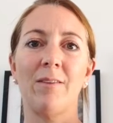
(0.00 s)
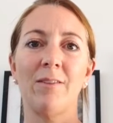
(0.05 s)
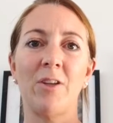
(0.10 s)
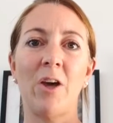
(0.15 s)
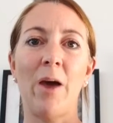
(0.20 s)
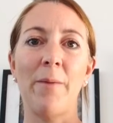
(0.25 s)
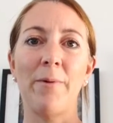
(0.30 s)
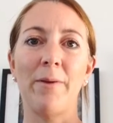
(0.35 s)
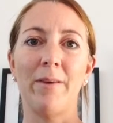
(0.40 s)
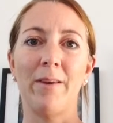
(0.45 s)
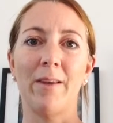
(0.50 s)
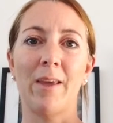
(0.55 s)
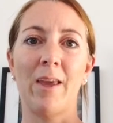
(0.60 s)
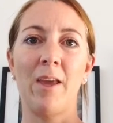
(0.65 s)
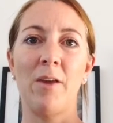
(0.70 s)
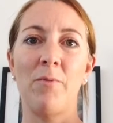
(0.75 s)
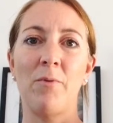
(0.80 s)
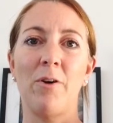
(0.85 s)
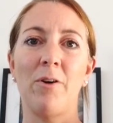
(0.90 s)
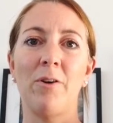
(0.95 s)
type in the
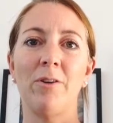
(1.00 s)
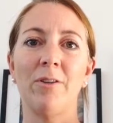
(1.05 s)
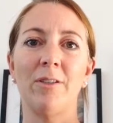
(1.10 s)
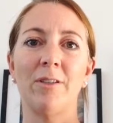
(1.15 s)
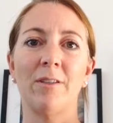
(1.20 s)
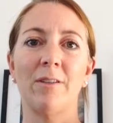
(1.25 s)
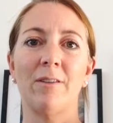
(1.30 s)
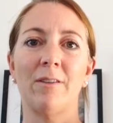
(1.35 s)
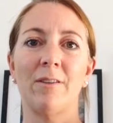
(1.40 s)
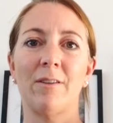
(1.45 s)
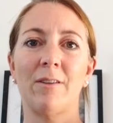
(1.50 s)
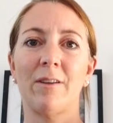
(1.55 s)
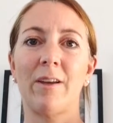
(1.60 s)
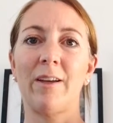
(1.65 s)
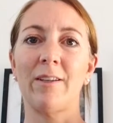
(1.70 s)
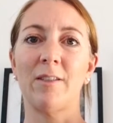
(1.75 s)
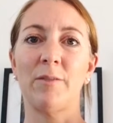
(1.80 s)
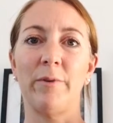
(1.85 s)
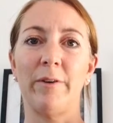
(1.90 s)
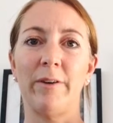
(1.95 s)
keyword
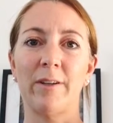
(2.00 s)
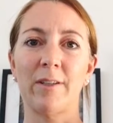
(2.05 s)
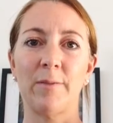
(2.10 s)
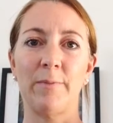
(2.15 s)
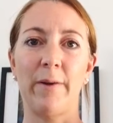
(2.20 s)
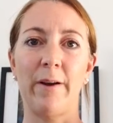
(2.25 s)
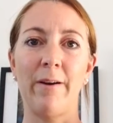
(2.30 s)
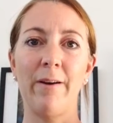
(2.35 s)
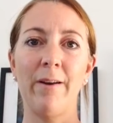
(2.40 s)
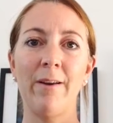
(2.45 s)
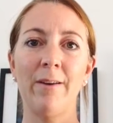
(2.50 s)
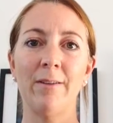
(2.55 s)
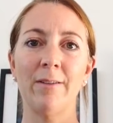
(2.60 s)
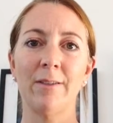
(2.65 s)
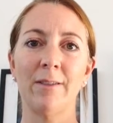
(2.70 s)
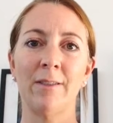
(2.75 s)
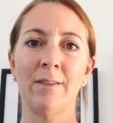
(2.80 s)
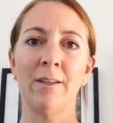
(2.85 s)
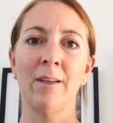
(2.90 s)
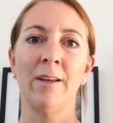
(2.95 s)
customer
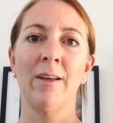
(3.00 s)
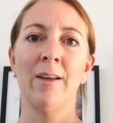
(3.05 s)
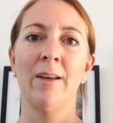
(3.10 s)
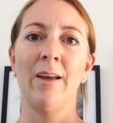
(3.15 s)
experience